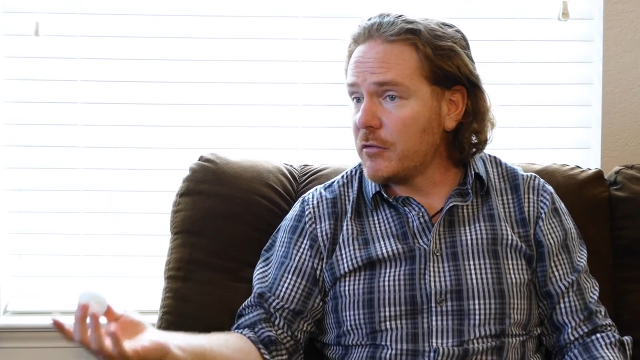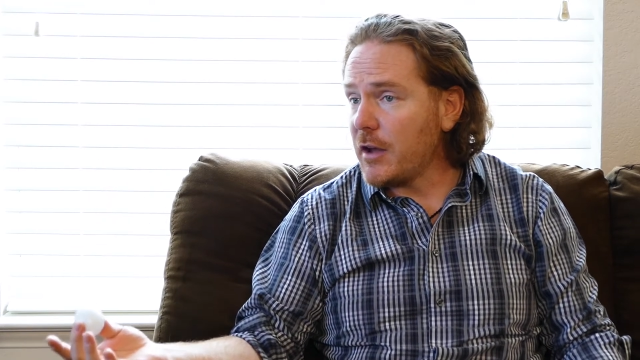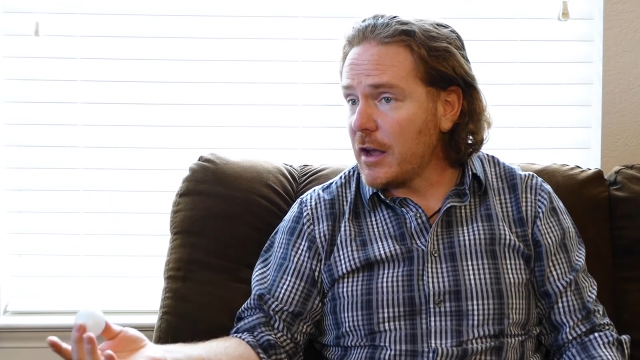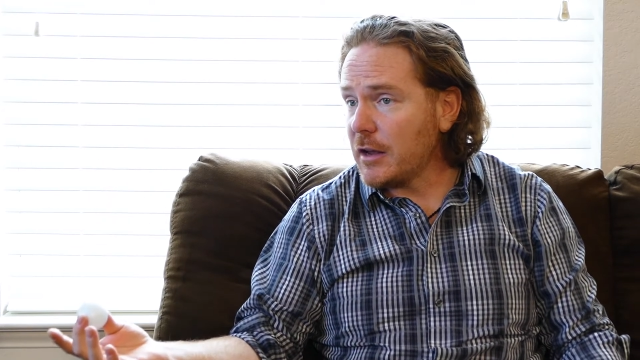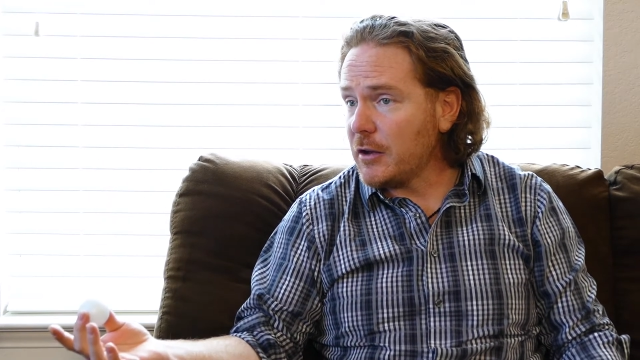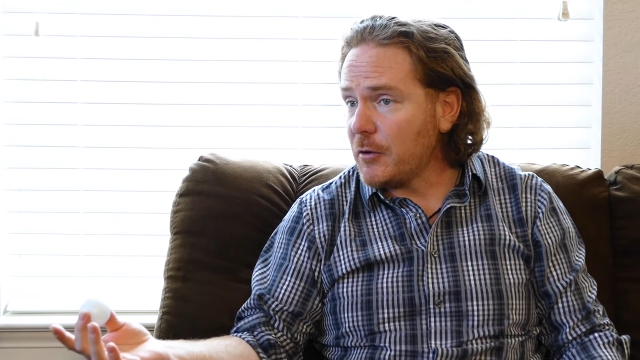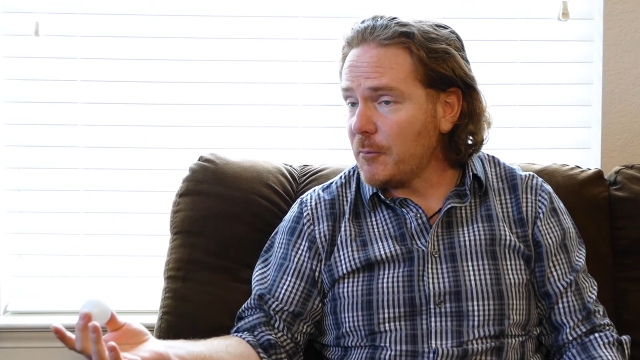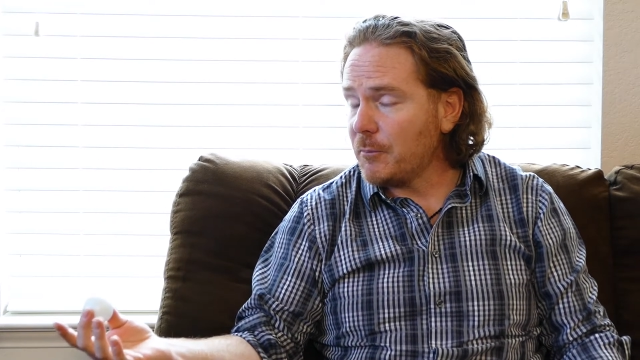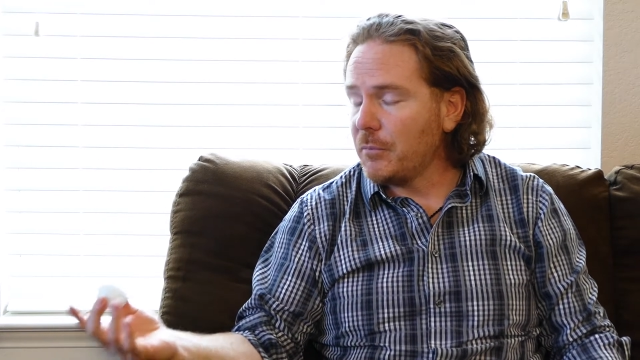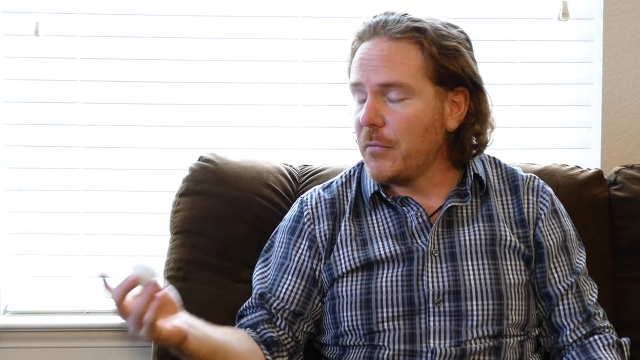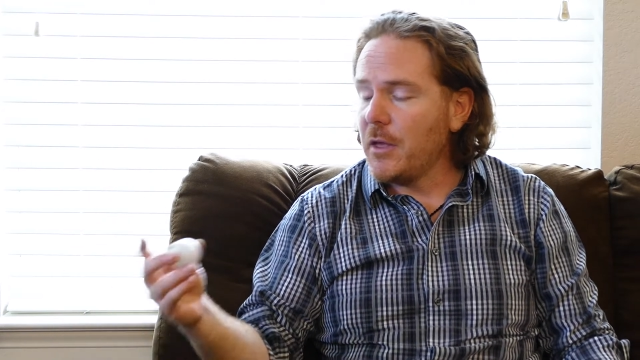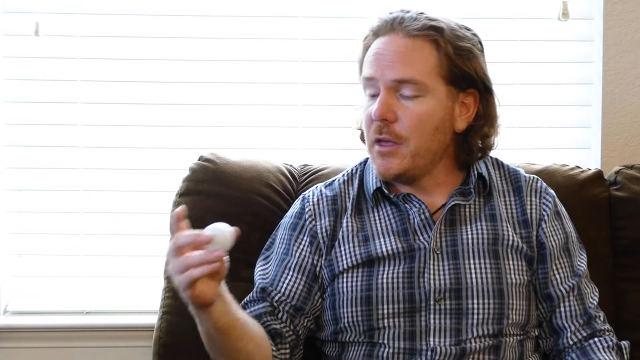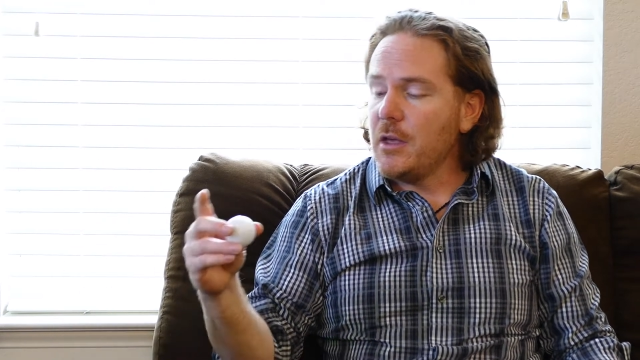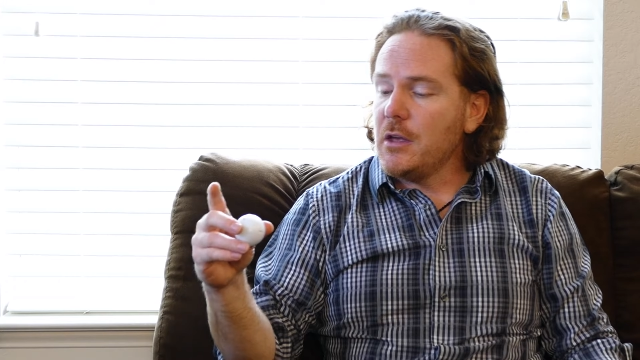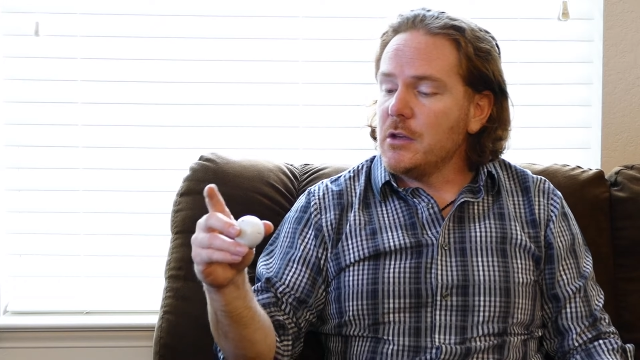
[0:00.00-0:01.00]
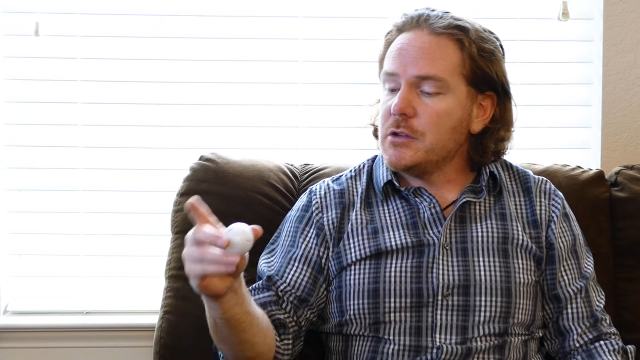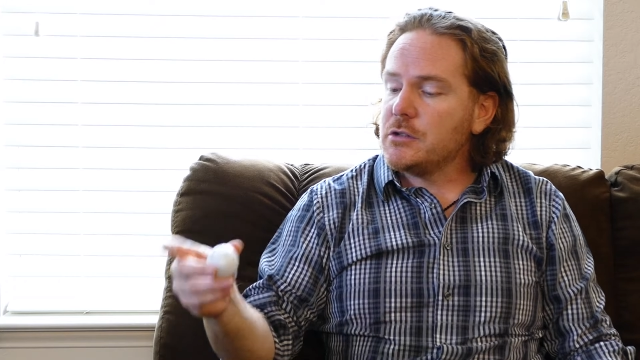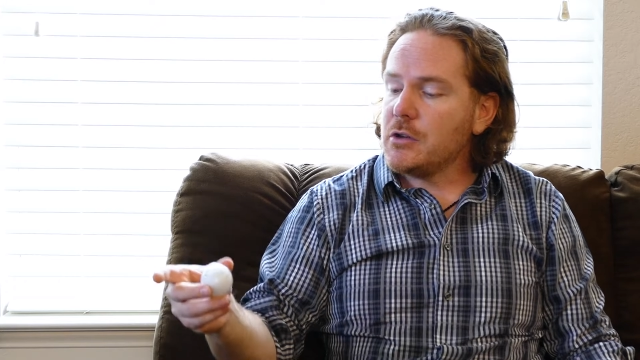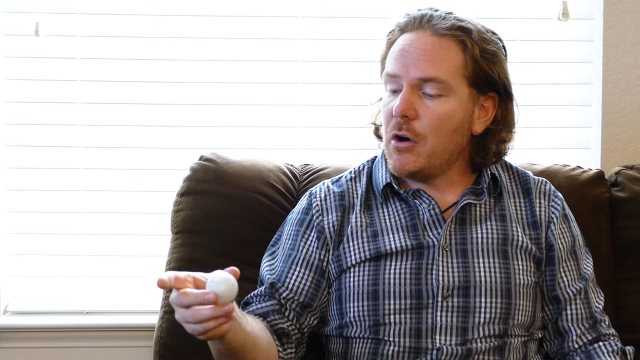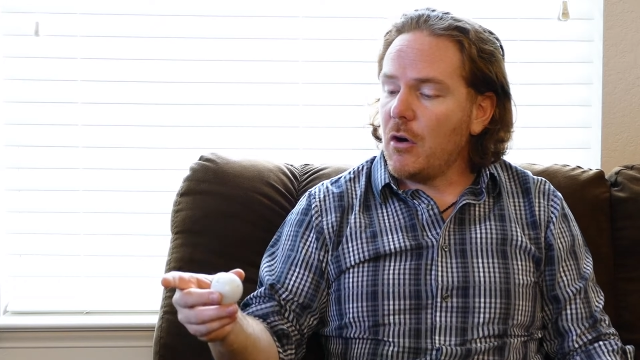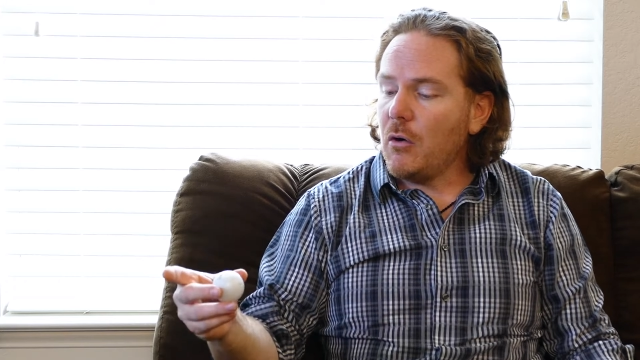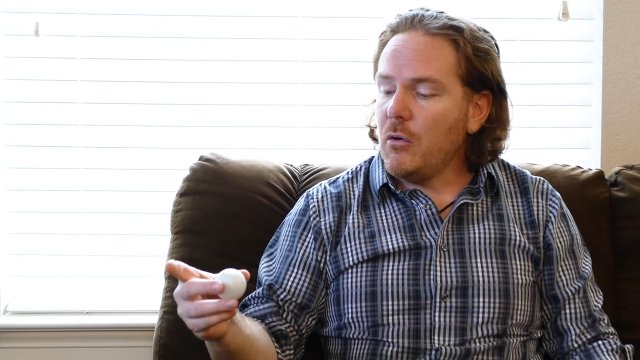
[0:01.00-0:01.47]
vacuum.
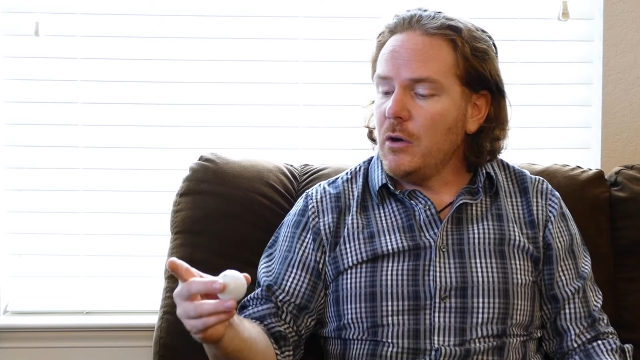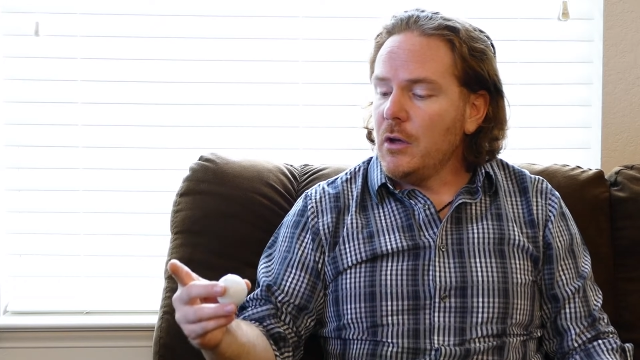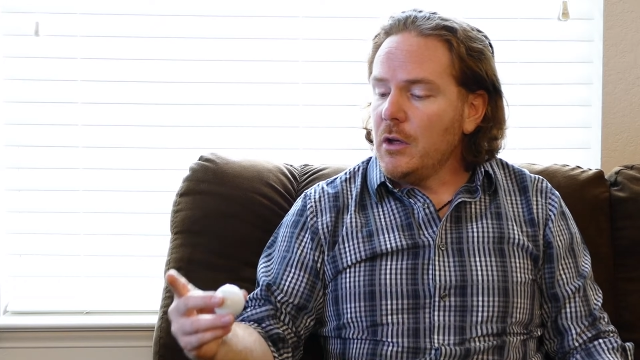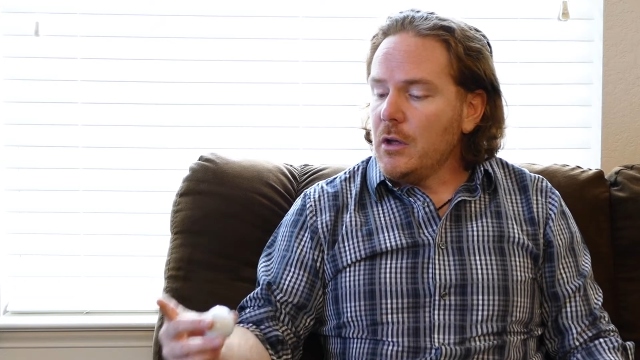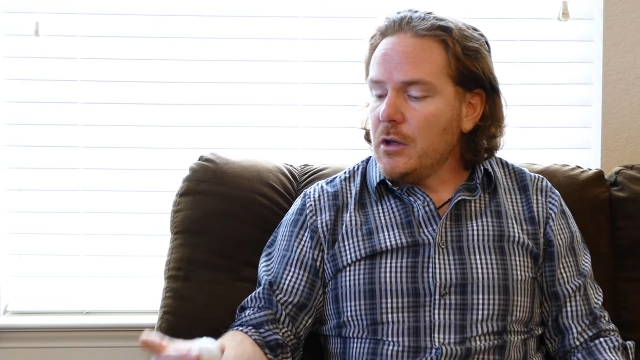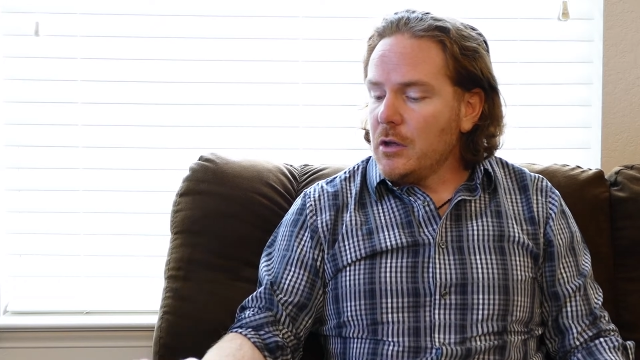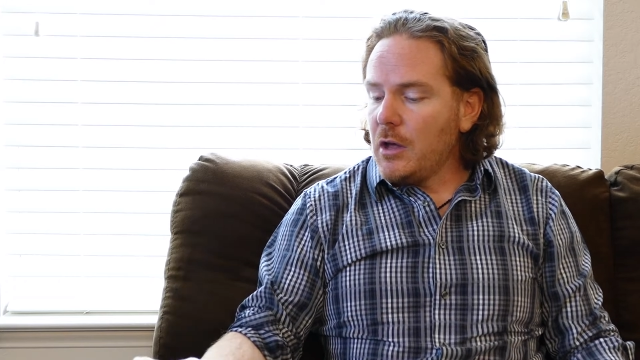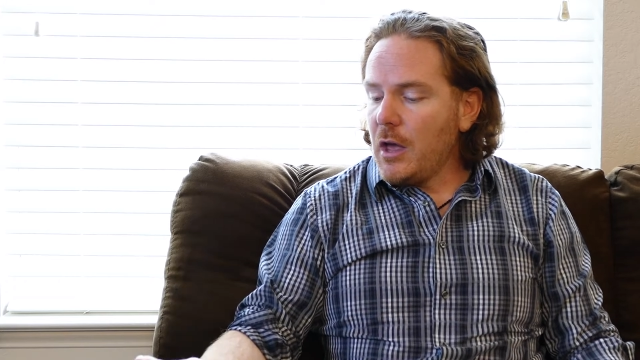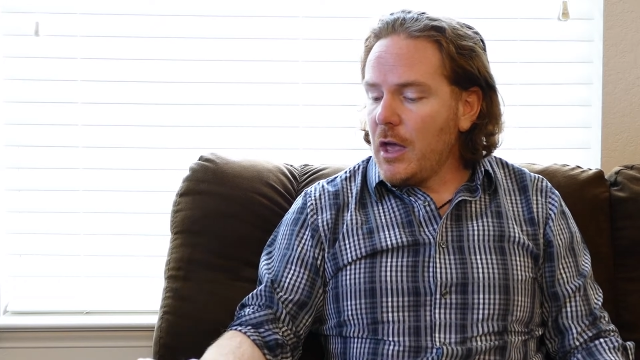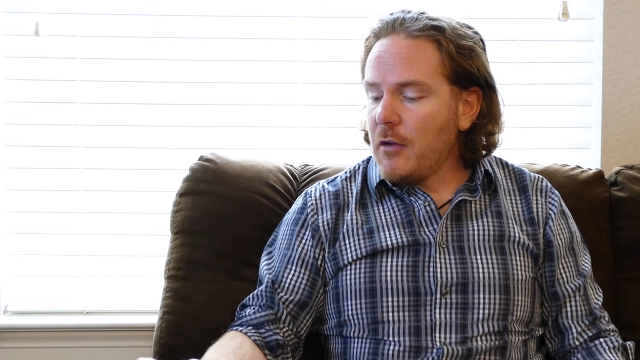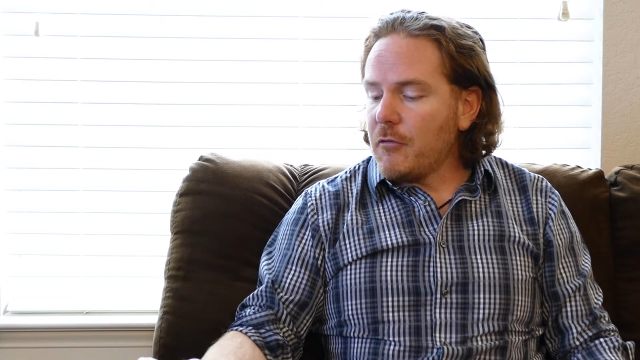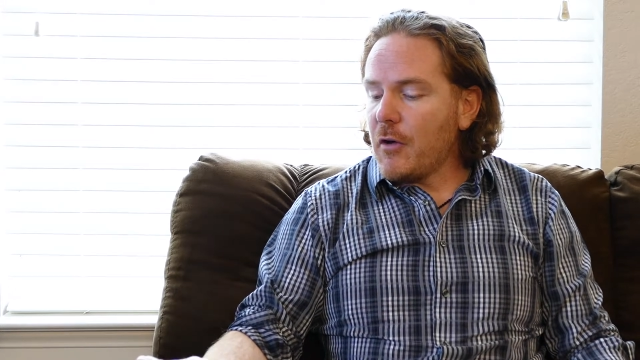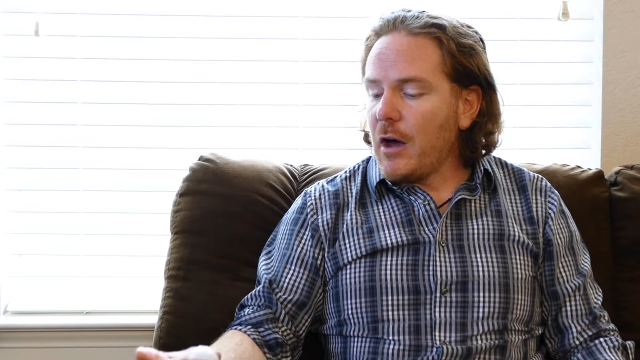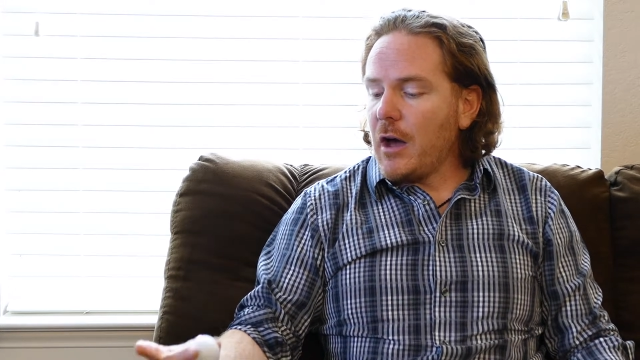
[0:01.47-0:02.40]
So if